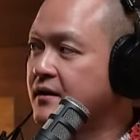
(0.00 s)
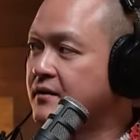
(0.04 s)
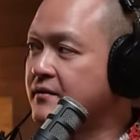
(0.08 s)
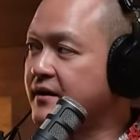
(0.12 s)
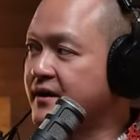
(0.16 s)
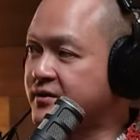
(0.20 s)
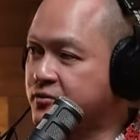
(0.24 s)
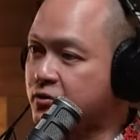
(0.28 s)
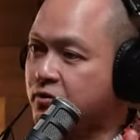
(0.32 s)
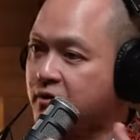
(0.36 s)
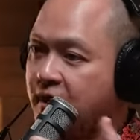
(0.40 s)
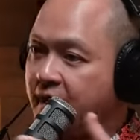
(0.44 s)

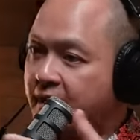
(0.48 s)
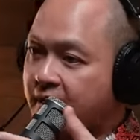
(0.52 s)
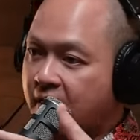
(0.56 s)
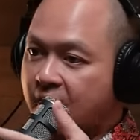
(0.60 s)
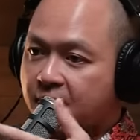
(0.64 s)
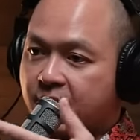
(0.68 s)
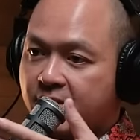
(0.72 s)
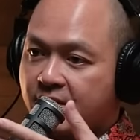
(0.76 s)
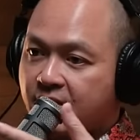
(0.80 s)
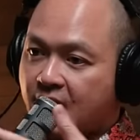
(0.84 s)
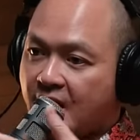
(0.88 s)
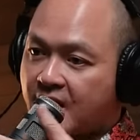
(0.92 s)
Right. So and
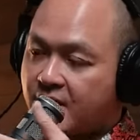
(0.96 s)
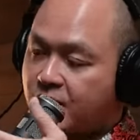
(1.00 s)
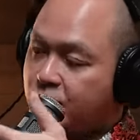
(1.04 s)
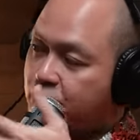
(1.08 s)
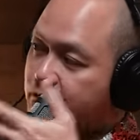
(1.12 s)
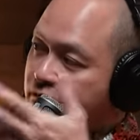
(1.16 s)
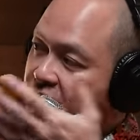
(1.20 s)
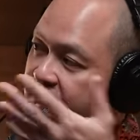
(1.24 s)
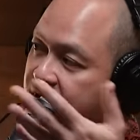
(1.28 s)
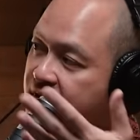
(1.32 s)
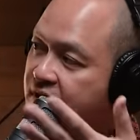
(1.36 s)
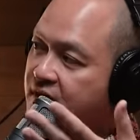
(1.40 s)
and and you
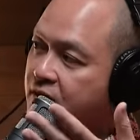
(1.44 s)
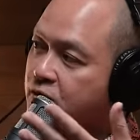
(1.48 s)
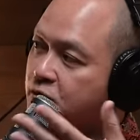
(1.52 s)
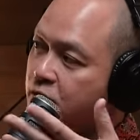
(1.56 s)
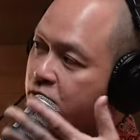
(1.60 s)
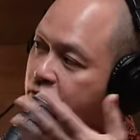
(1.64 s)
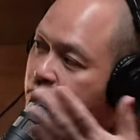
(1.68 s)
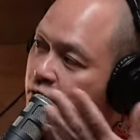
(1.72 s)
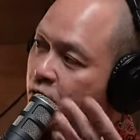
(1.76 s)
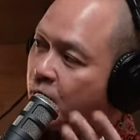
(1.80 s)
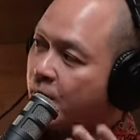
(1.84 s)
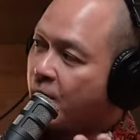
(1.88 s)
see good
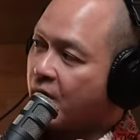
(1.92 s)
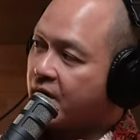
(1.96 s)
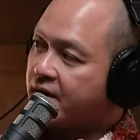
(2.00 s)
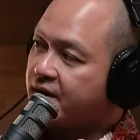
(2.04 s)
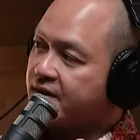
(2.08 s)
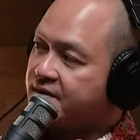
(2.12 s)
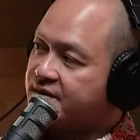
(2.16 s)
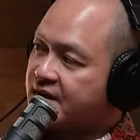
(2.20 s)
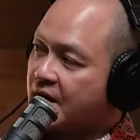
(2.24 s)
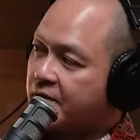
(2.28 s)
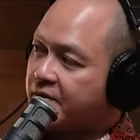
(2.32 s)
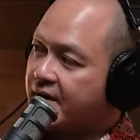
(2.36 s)
role
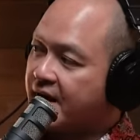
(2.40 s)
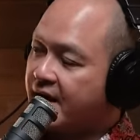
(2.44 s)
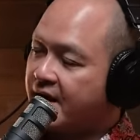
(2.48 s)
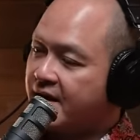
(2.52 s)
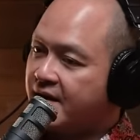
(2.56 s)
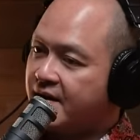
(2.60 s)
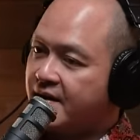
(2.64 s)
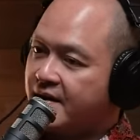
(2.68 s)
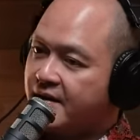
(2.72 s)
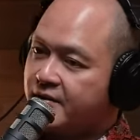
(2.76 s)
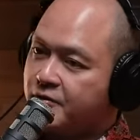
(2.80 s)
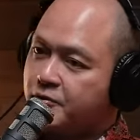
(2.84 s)
models out
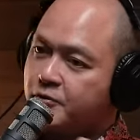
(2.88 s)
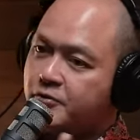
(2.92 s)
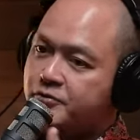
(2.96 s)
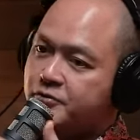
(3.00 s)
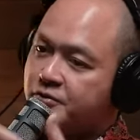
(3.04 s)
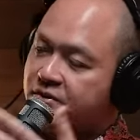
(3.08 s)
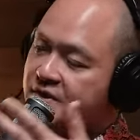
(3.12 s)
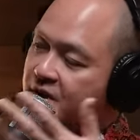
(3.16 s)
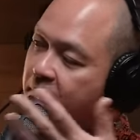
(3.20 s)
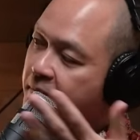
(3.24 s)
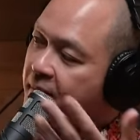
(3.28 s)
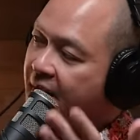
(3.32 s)
there. You also
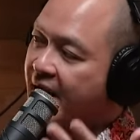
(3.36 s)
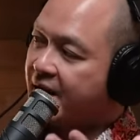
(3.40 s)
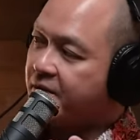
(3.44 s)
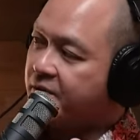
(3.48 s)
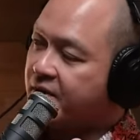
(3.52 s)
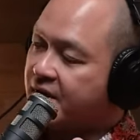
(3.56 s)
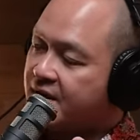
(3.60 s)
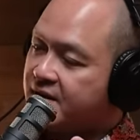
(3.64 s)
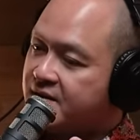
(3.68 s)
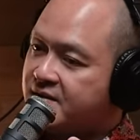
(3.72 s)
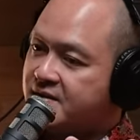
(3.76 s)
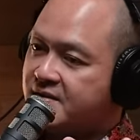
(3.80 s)
see bad
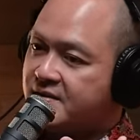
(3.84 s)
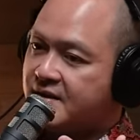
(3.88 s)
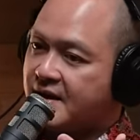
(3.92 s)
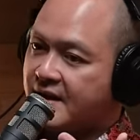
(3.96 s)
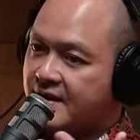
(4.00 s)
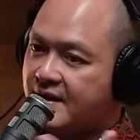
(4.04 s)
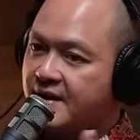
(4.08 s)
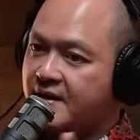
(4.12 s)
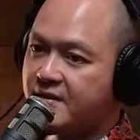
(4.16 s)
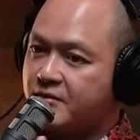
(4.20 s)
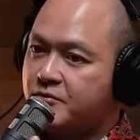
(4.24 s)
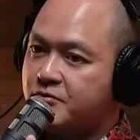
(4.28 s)
ones,
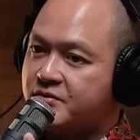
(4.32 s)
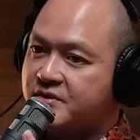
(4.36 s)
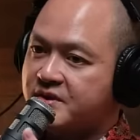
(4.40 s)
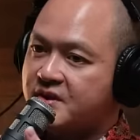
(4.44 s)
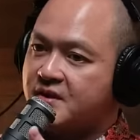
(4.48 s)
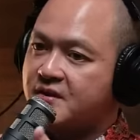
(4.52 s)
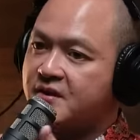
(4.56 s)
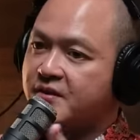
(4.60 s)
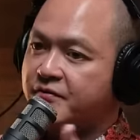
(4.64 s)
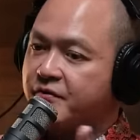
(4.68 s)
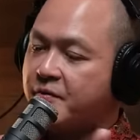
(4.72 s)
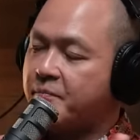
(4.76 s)
and then you
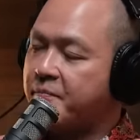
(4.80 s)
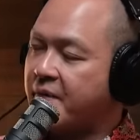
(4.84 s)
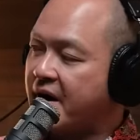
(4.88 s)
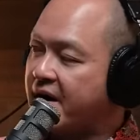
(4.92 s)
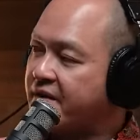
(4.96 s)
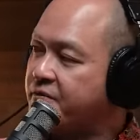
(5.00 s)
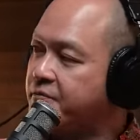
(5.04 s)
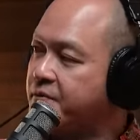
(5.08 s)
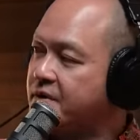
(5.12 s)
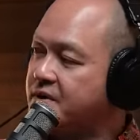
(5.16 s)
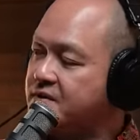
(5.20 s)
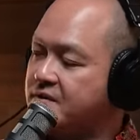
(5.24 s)
see different
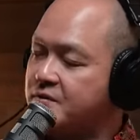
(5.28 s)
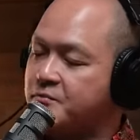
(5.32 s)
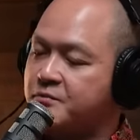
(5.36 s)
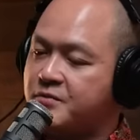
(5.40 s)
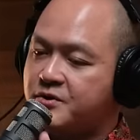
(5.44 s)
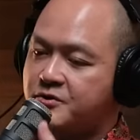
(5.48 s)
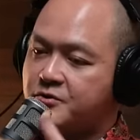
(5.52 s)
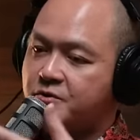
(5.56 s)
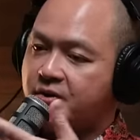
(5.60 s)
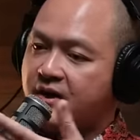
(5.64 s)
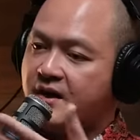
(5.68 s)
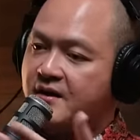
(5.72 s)
pathways in
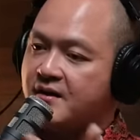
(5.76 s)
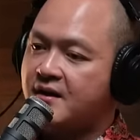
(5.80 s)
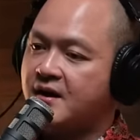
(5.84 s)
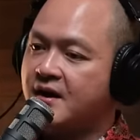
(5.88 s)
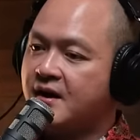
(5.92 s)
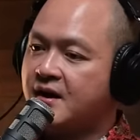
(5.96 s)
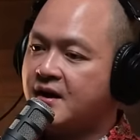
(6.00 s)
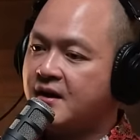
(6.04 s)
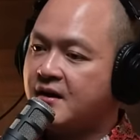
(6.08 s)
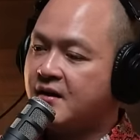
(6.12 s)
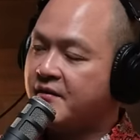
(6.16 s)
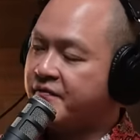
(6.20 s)
which you can
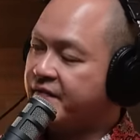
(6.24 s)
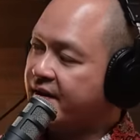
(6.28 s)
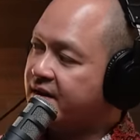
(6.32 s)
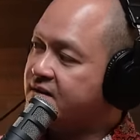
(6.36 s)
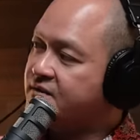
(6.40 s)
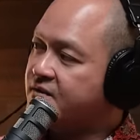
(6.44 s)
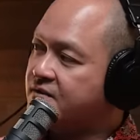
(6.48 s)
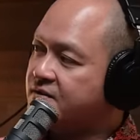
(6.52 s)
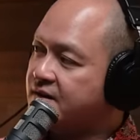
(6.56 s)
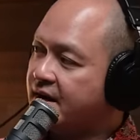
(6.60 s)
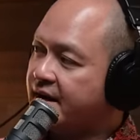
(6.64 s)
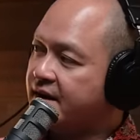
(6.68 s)
affect
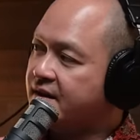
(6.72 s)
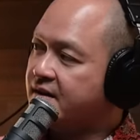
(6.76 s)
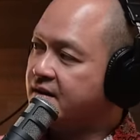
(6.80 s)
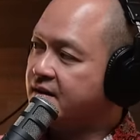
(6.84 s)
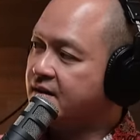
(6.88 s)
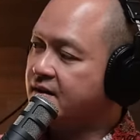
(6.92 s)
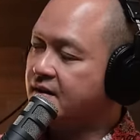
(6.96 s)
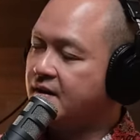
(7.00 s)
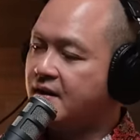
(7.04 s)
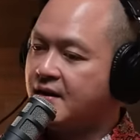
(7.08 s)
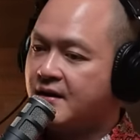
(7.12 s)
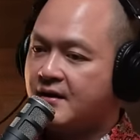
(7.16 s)

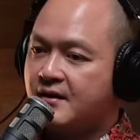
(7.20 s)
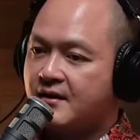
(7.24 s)
society.